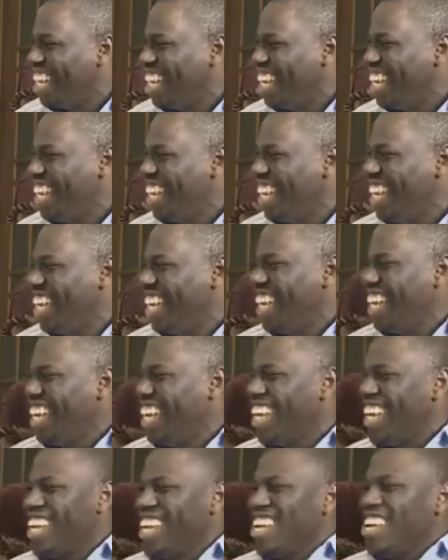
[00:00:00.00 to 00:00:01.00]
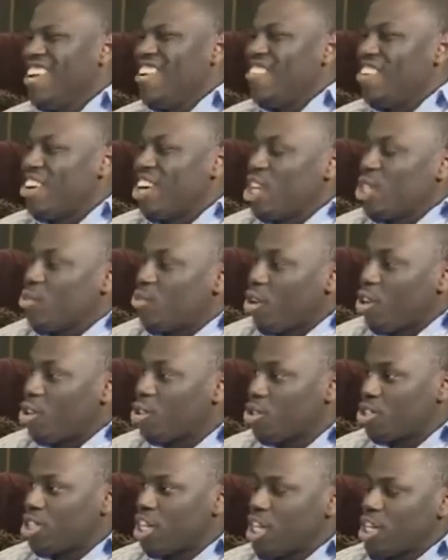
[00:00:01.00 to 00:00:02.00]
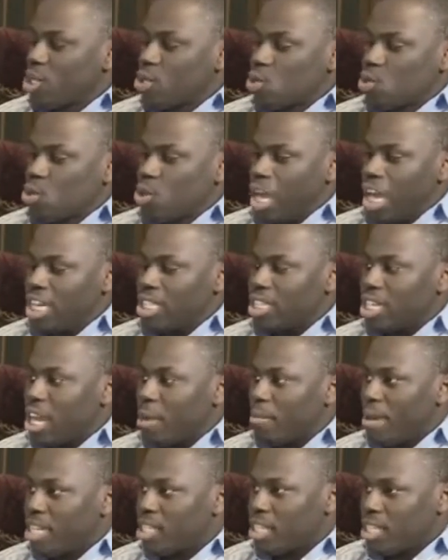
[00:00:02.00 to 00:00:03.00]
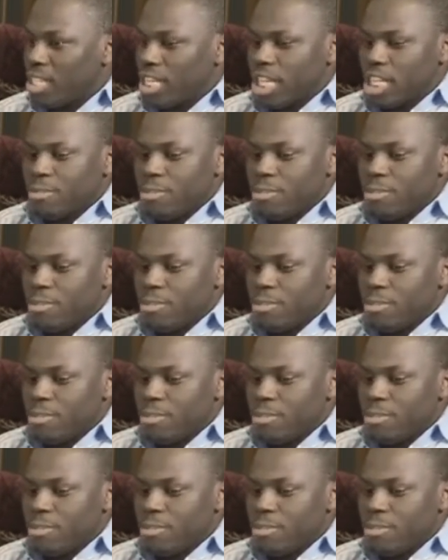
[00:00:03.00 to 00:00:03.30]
Yeah. Because for you to say you are Islamizing,